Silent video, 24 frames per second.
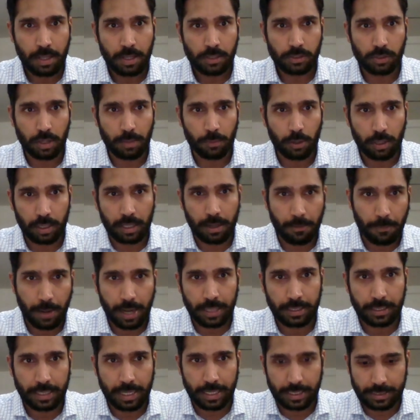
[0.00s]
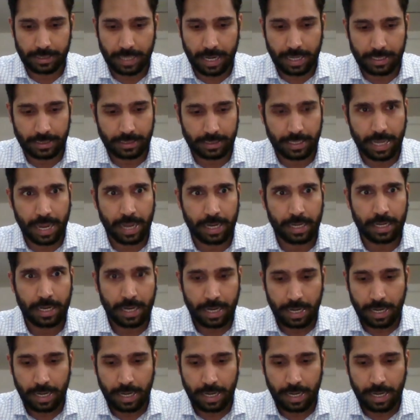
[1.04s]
So I'm going to combine the data sets, then